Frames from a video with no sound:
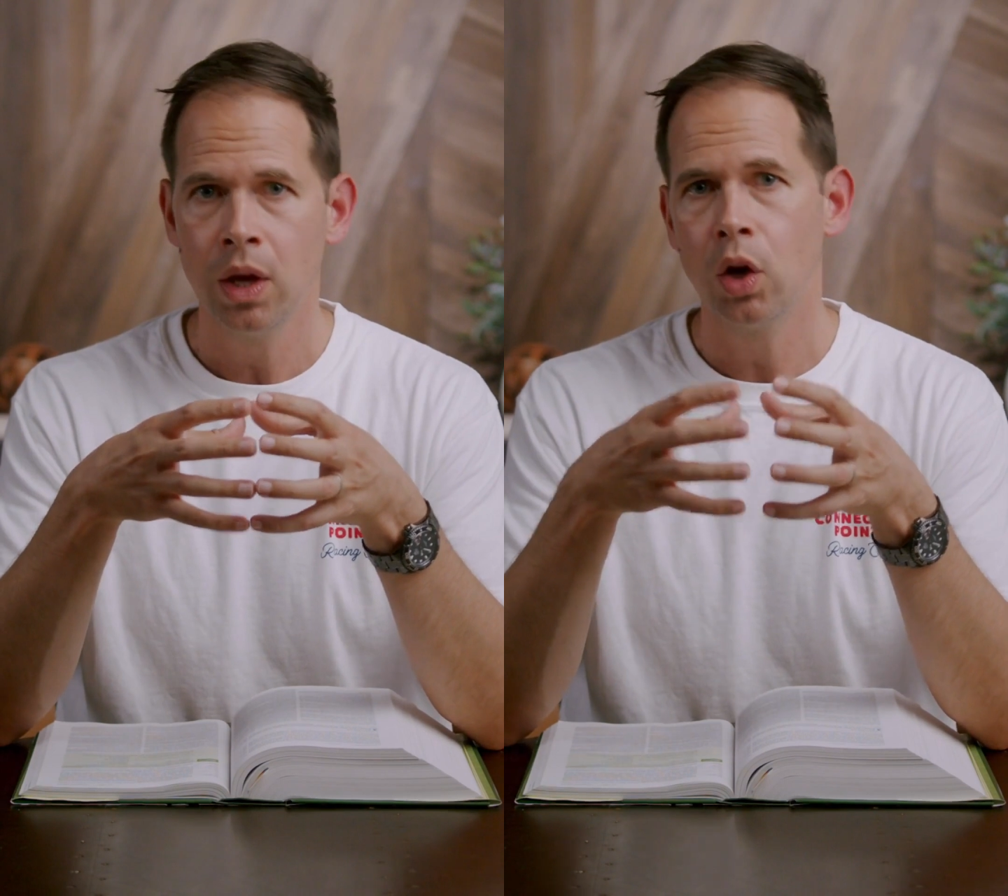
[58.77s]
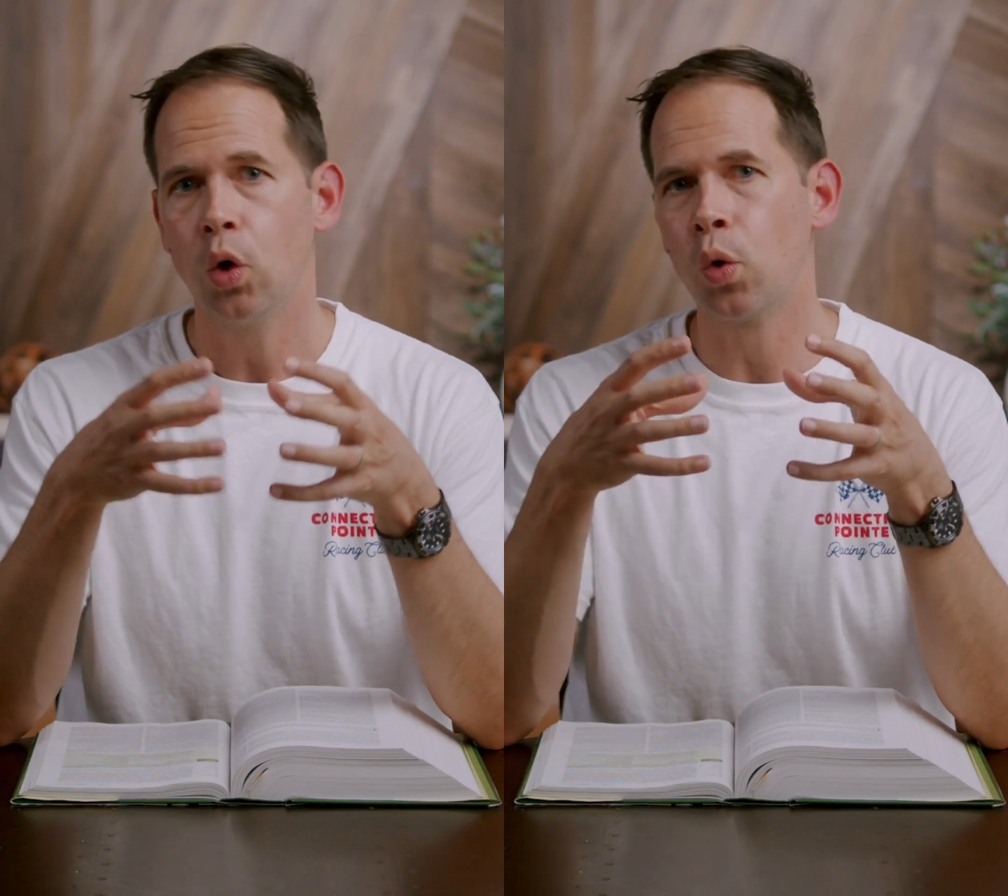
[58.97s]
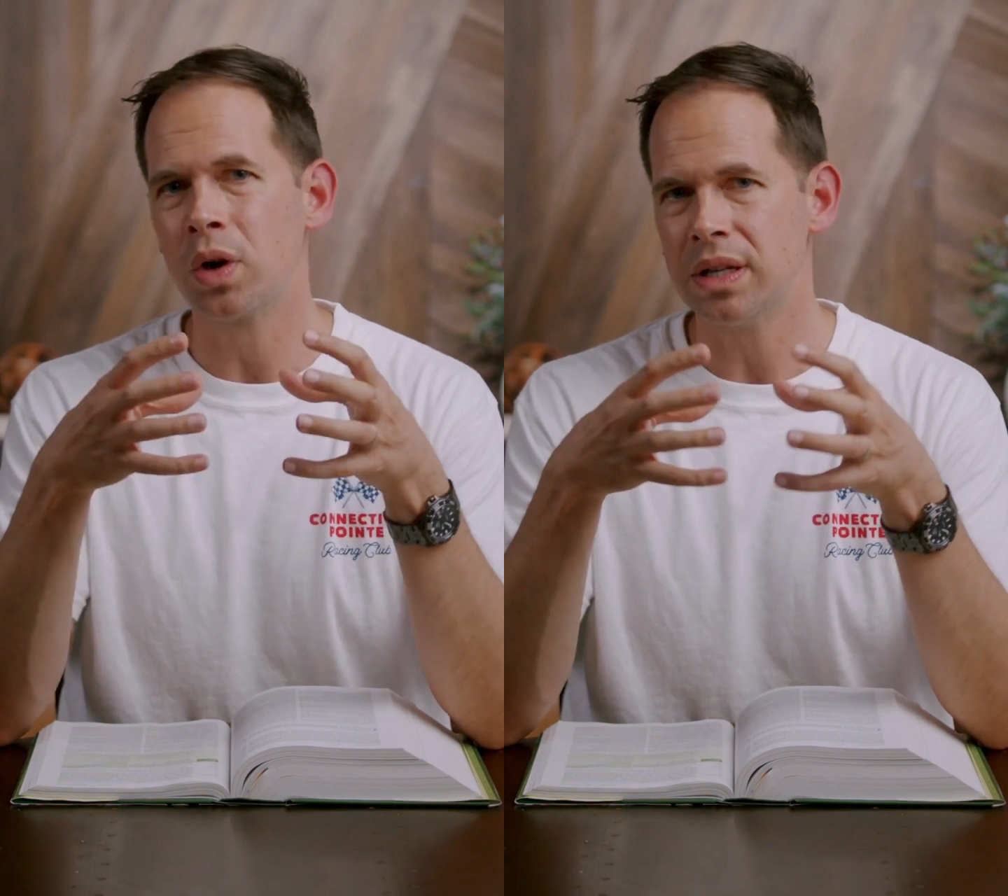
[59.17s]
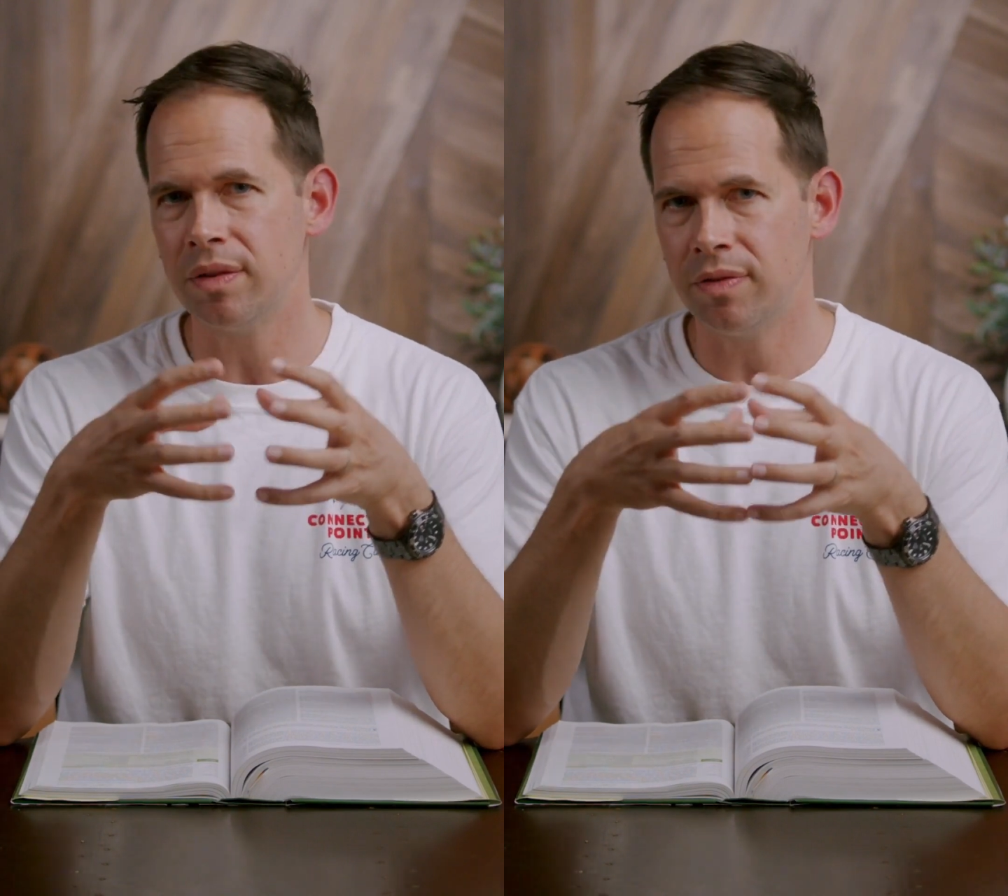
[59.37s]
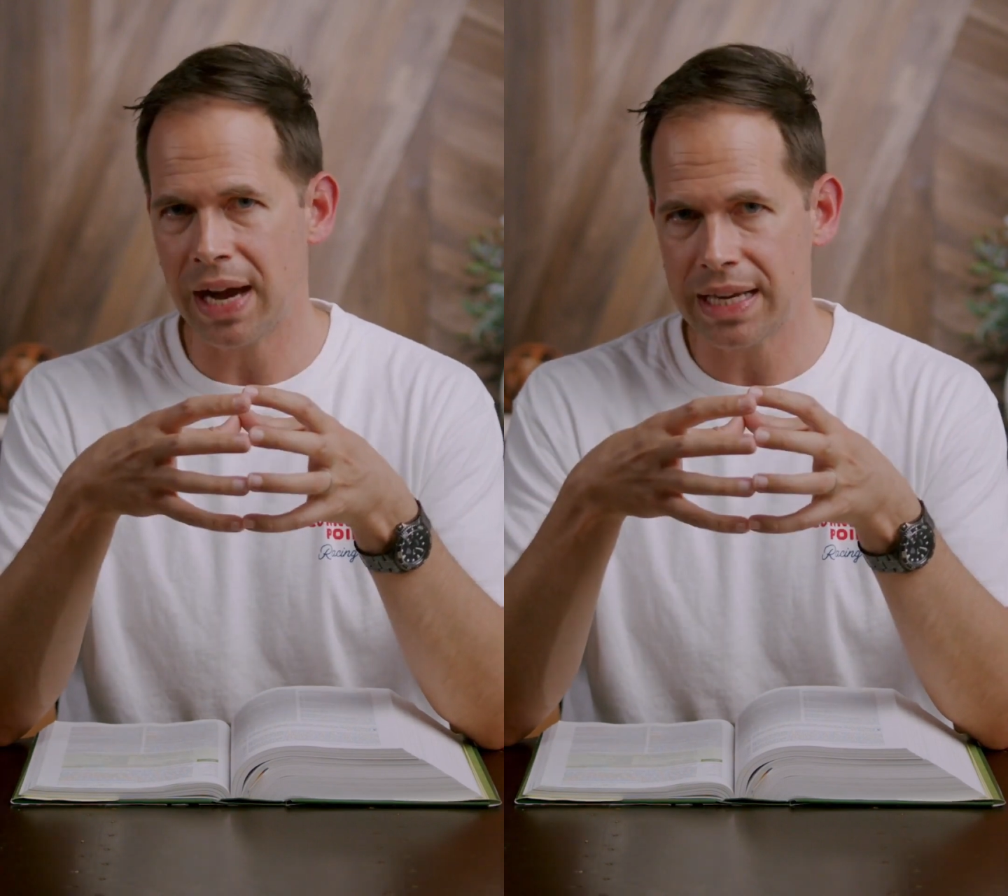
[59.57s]
or
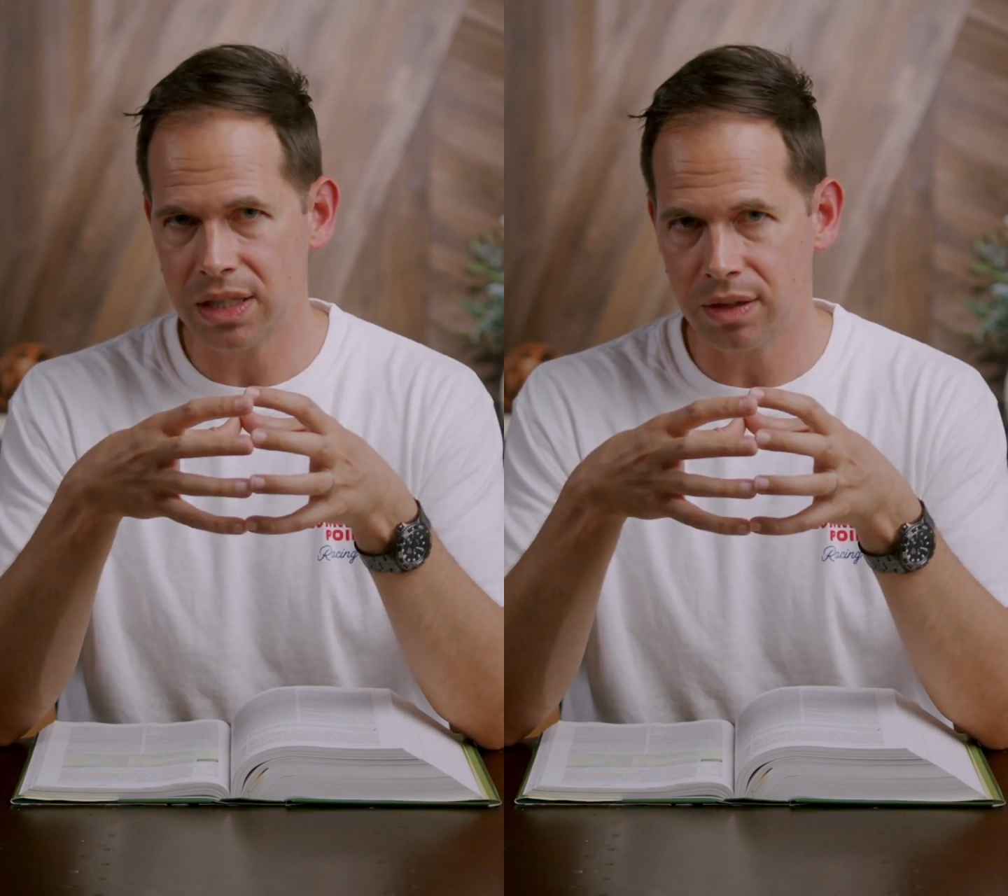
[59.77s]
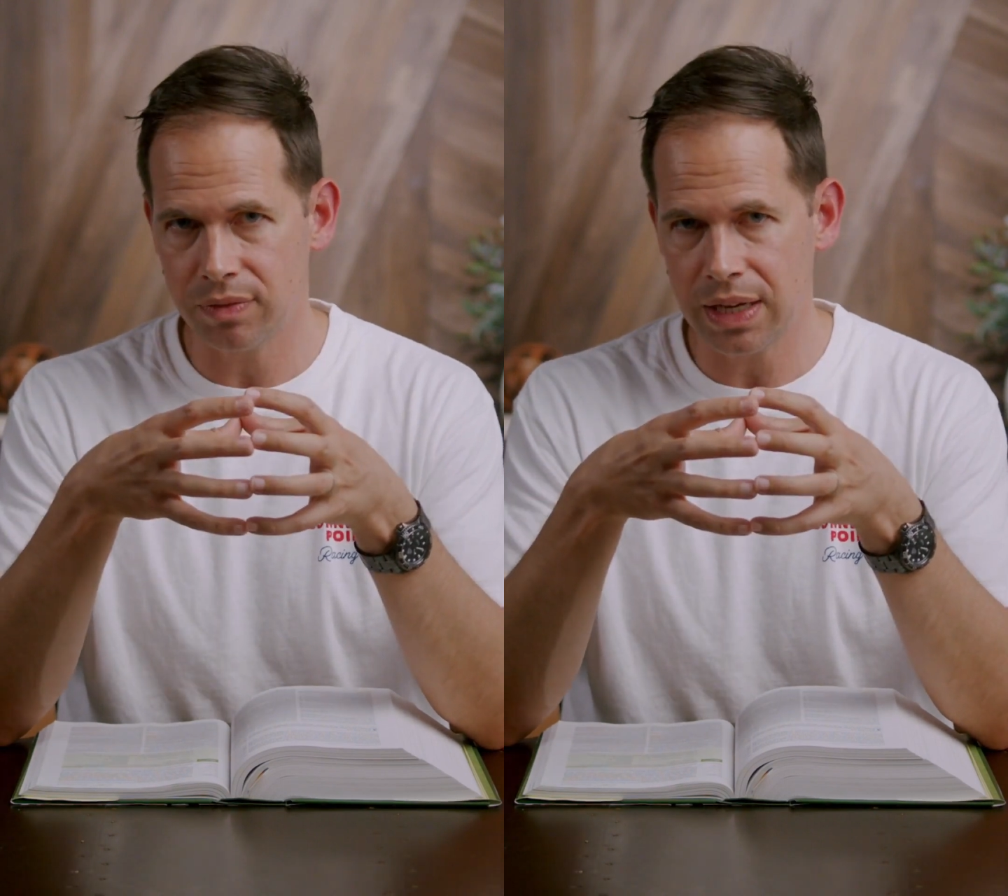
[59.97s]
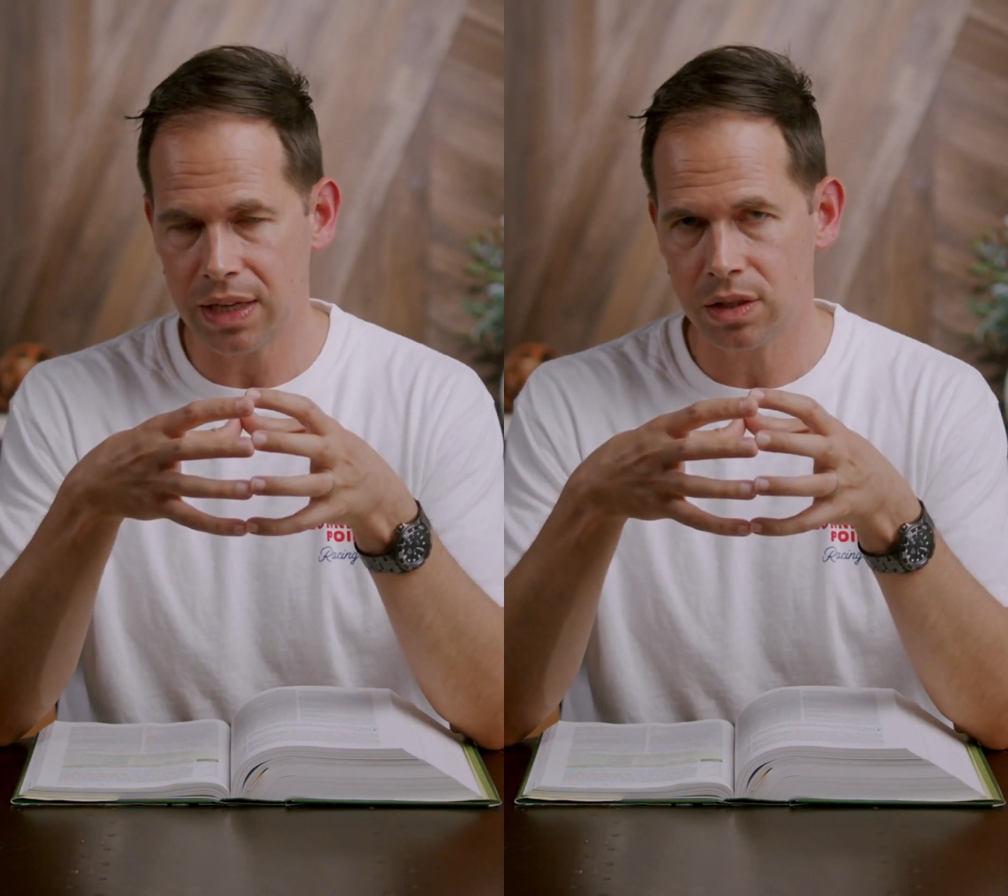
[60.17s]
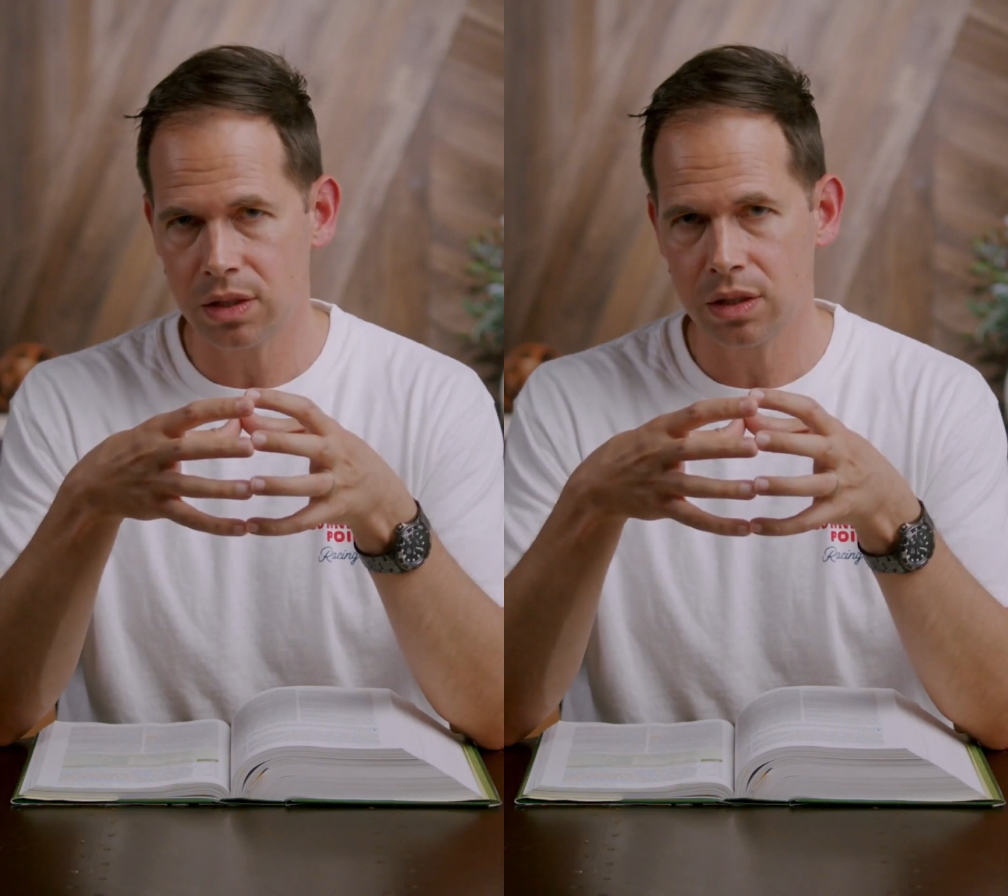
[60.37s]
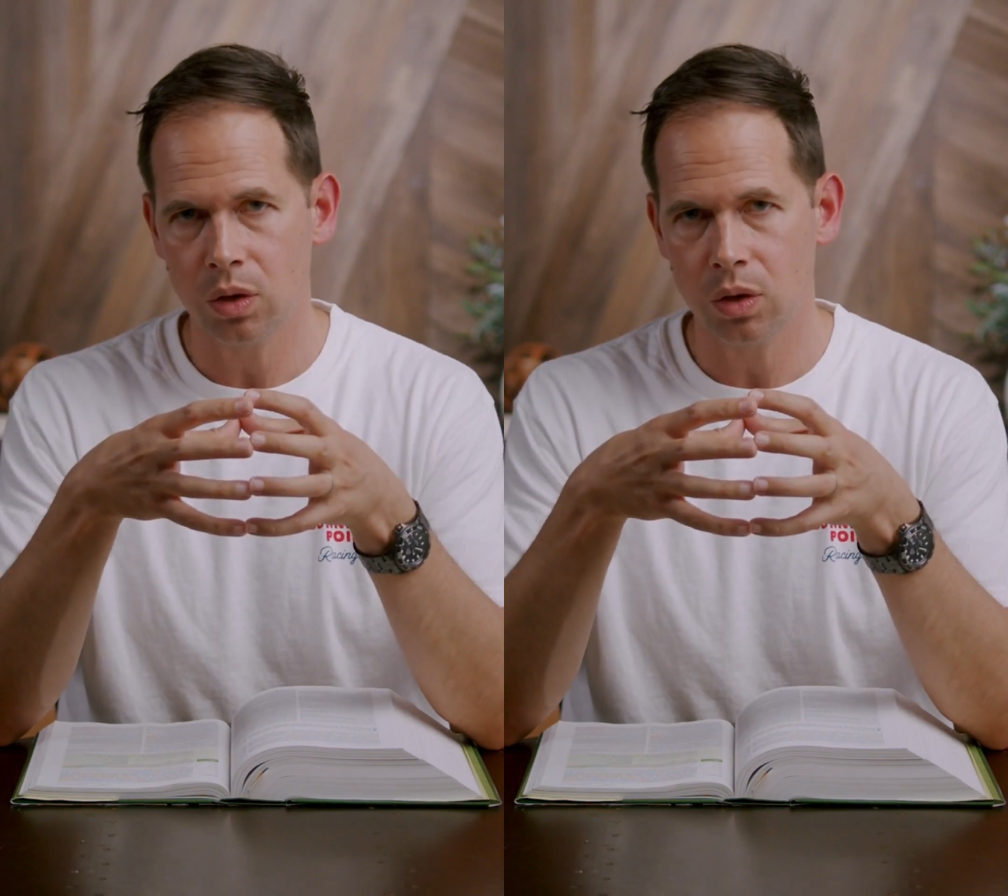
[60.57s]
divisiveness,